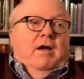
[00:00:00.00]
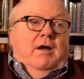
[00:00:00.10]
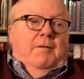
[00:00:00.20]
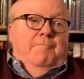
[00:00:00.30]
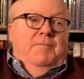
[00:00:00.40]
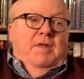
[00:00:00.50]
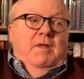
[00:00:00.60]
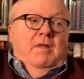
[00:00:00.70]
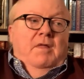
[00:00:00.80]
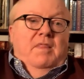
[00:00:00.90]
um,
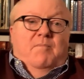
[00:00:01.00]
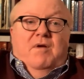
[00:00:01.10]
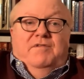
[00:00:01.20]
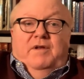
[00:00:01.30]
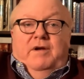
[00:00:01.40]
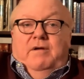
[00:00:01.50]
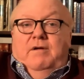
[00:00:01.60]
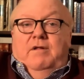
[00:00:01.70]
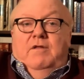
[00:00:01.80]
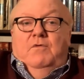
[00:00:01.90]
the
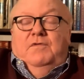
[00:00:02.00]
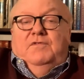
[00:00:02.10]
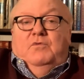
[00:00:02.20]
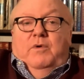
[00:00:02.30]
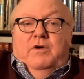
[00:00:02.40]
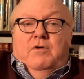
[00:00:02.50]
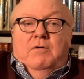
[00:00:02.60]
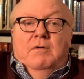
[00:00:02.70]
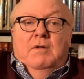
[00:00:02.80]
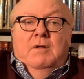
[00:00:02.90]
president uses
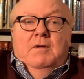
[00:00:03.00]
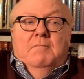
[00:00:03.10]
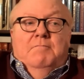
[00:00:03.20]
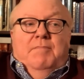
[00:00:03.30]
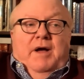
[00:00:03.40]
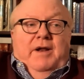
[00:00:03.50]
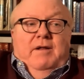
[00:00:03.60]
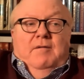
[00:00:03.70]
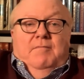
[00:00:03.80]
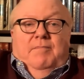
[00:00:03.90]
Twitter,
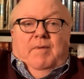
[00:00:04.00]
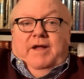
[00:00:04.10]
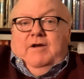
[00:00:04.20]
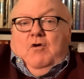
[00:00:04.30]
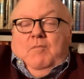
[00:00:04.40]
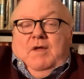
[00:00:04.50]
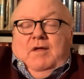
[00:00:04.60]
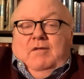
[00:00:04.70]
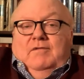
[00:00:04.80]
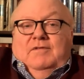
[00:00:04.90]
but by no
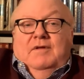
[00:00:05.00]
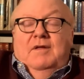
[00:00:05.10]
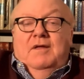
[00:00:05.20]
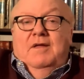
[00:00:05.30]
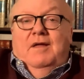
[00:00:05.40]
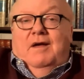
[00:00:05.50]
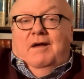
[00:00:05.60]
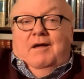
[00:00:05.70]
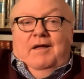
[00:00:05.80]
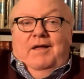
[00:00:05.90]
means
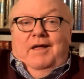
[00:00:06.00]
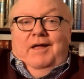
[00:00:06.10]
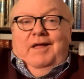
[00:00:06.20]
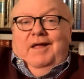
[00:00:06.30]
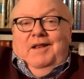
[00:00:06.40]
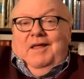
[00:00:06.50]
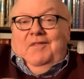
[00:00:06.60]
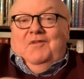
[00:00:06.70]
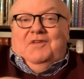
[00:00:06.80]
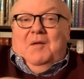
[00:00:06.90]
uh,
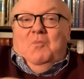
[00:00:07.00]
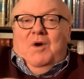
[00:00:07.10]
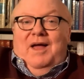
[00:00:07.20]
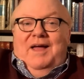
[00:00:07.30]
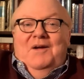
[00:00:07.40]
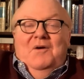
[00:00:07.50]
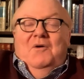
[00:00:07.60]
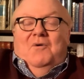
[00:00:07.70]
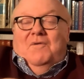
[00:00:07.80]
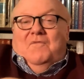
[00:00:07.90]
in, in, the same way
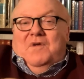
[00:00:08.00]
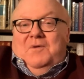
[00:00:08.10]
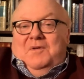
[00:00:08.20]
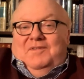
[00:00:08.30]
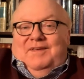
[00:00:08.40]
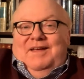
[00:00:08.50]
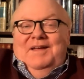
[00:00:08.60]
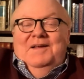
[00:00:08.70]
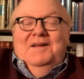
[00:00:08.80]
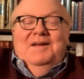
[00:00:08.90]
or
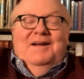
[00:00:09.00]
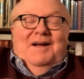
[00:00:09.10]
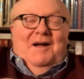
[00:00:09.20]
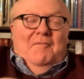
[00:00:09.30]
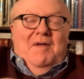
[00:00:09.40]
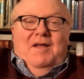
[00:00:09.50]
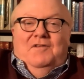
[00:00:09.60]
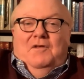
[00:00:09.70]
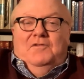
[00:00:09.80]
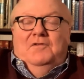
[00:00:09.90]
frequency uh,
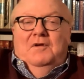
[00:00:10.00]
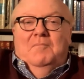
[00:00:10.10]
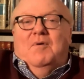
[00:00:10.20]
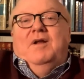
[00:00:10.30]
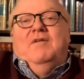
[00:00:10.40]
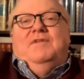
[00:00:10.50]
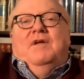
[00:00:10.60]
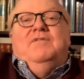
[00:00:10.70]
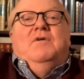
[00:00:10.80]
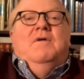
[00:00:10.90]
as his
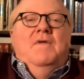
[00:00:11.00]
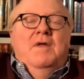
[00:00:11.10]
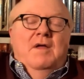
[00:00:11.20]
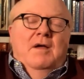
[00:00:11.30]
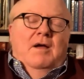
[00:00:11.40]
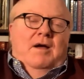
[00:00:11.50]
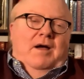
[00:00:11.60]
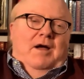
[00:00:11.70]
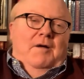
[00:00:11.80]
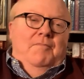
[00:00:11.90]
predecessor.
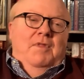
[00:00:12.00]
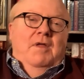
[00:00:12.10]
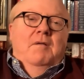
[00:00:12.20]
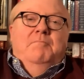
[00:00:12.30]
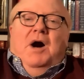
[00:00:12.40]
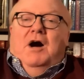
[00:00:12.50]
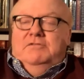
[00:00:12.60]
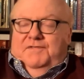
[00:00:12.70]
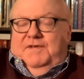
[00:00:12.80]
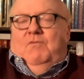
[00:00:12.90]
Um,
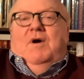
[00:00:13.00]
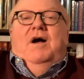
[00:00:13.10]
policy